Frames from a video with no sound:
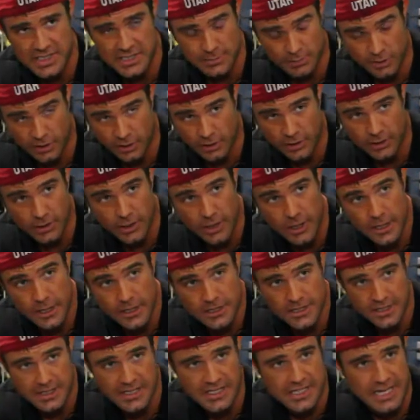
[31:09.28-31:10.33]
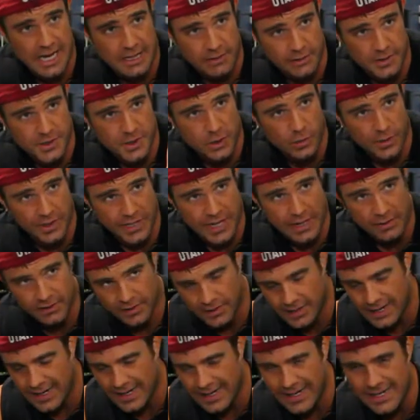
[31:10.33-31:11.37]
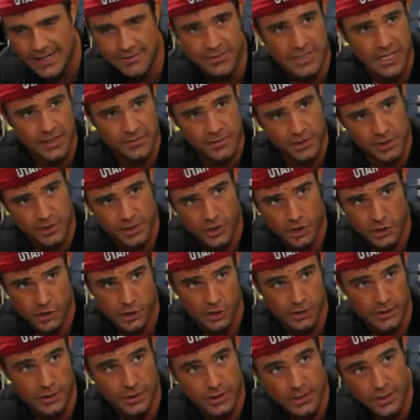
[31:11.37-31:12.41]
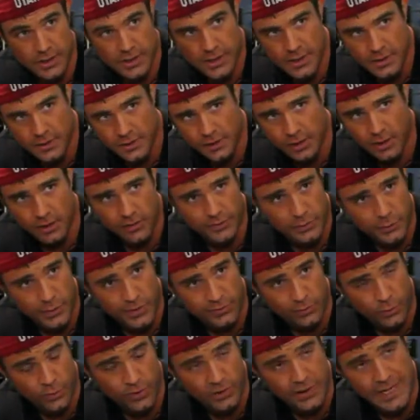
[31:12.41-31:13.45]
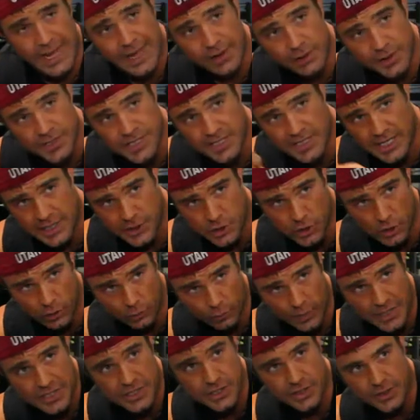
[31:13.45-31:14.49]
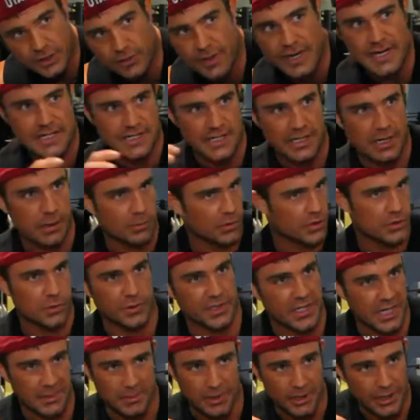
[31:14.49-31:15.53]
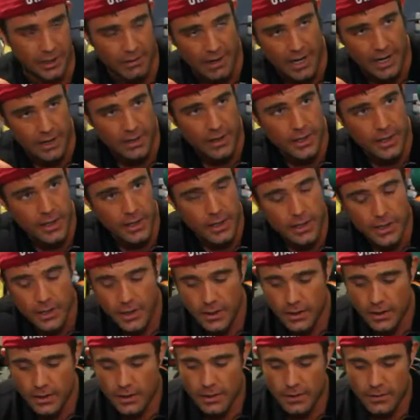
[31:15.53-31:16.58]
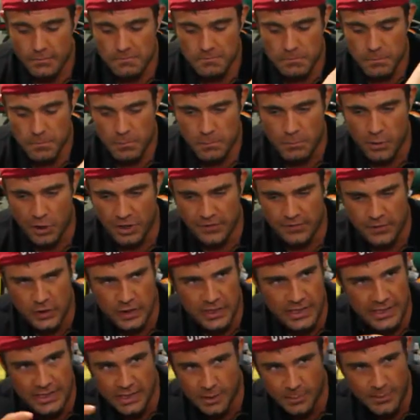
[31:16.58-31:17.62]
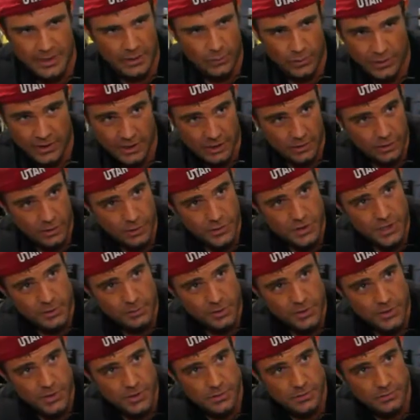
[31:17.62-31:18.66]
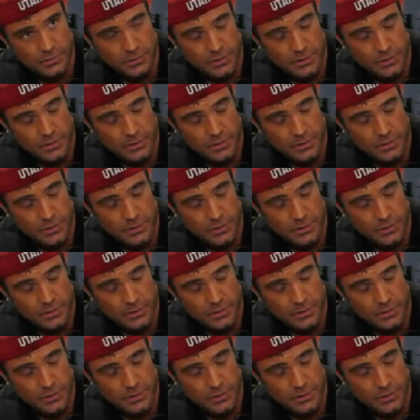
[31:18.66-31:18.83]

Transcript: similar to these calories going out. And I even gave you a cushion, 300 or 400 calories in case you don't reach the crazy numbers with Kimberly, right? But if you didn't come anywhere near those numbers,